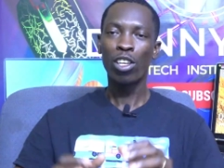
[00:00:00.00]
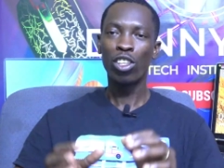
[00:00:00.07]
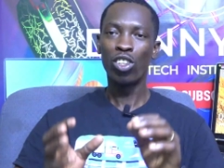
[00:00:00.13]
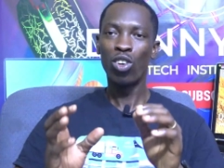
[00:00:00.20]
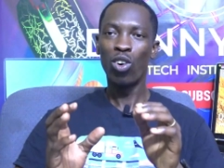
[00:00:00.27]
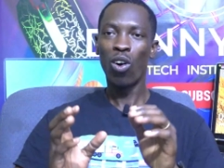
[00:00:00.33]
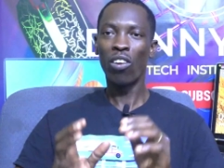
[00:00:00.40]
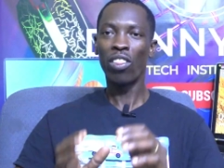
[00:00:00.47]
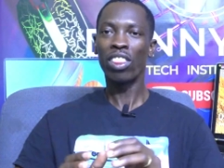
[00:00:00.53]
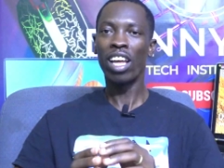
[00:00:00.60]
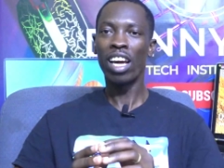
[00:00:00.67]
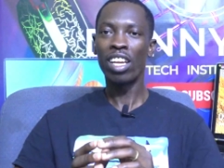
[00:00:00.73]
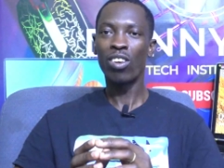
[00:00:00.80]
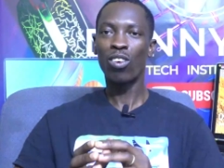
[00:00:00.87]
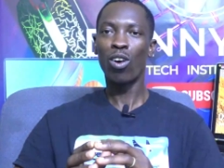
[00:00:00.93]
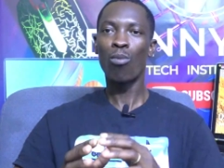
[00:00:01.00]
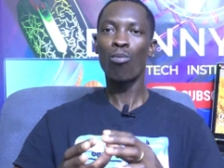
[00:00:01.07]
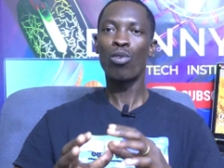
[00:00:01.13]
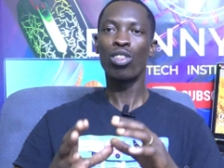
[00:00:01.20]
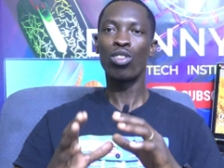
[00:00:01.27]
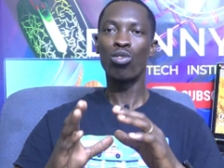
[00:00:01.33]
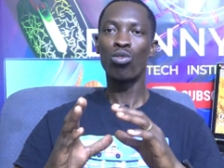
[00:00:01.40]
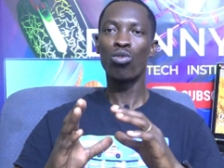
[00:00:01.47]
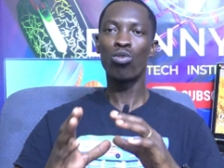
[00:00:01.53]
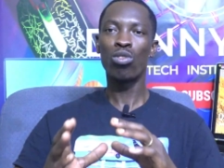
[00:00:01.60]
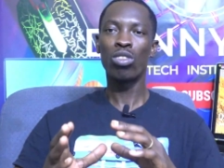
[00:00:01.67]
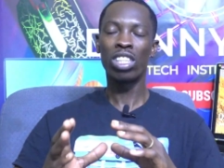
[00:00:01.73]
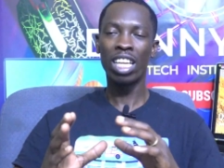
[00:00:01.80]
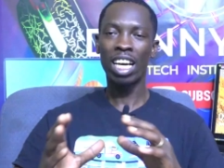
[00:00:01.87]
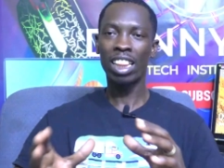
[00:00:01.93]
You know, on DANNYCOM we do
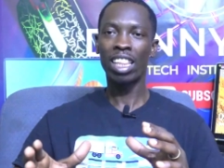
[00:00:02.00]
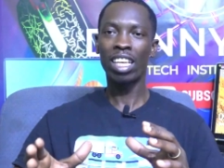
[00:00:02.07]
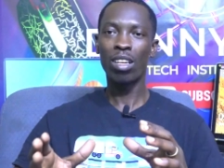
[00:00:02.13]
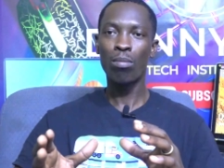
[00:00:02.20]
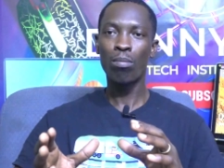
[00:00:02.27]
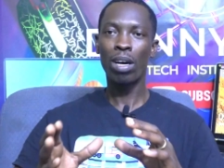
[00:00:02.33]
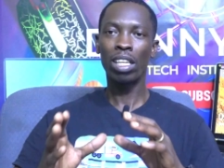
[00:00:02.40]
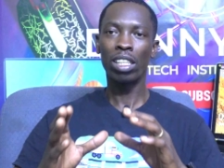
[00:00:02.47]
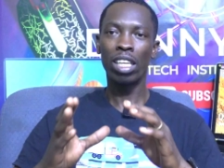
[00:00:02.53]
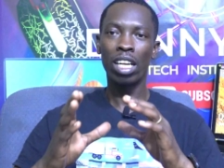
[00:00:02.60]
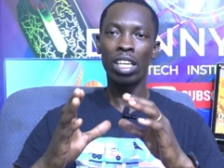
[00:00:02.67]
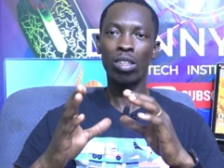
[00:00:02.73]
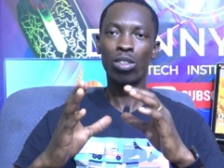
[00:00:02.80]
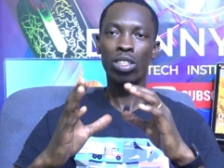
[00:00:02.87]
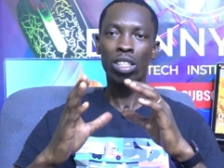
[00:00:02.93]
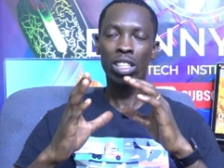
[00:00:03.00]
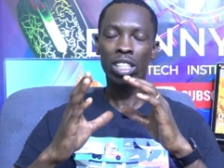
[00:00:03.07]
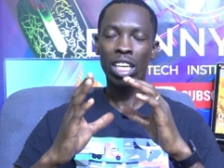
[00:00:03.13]
nothing but then